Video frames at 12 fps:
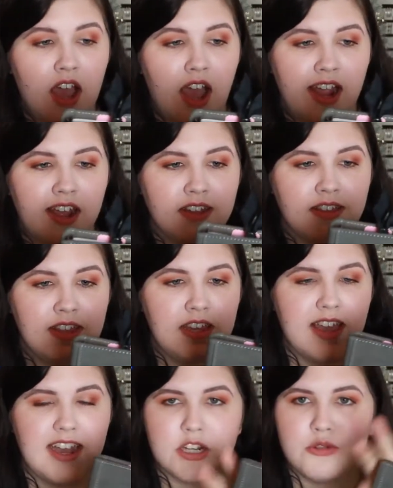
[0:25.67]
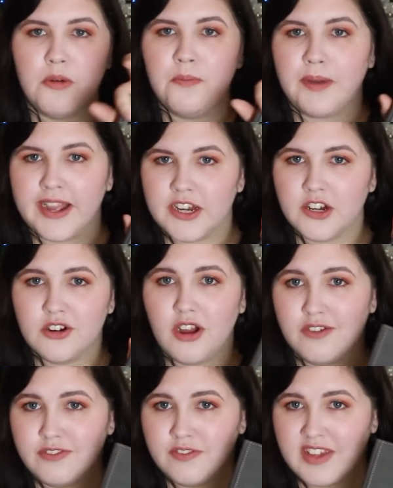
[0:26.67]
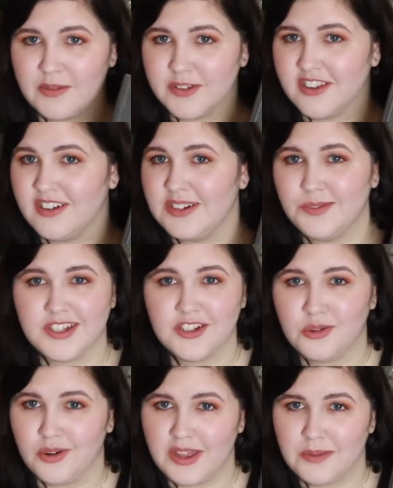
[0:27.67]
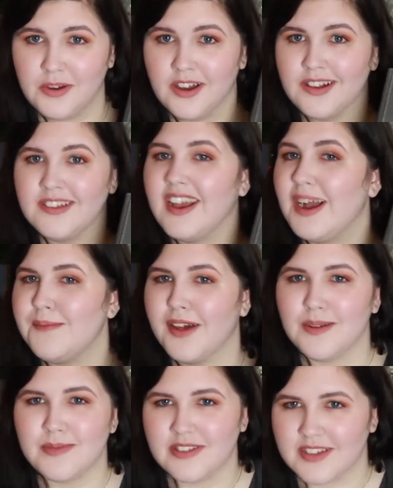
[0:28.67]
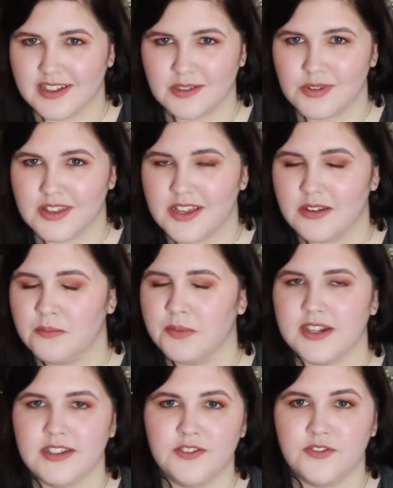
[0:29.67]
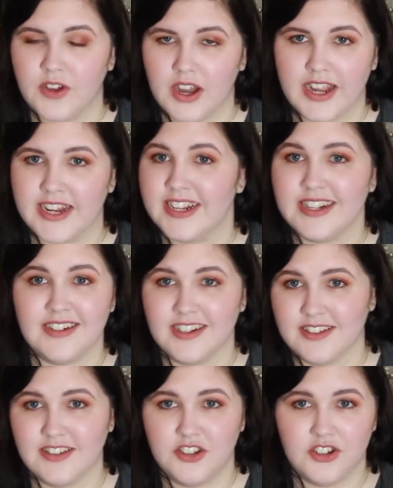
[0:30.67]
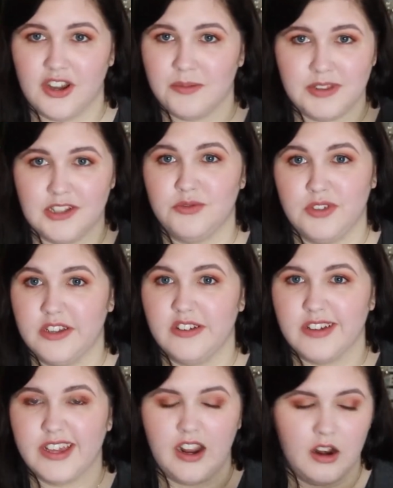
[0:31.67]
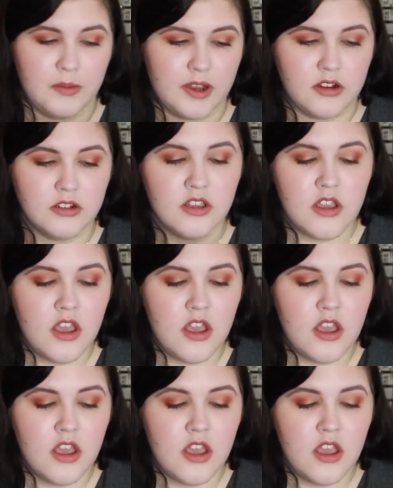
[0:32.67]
I got the actual binder off of Amazon. It was like 20 bucks. I'm not obsessed with it, but it's fine. It does the job, and that's really all I care about.